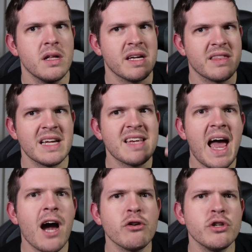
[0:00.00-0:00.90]
Like, that's
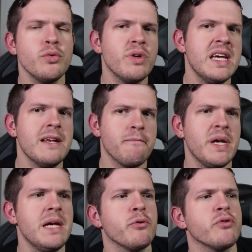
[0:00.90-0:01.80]
how you get
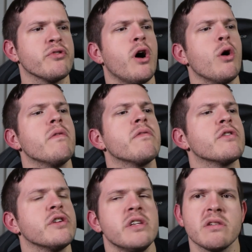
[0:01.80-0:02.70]
people over
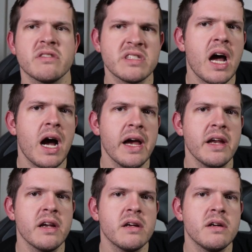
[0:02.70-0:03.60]
to your
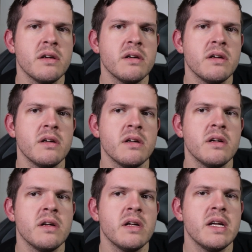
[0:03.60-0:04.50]
side,
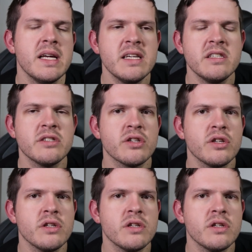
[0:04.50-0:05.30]
is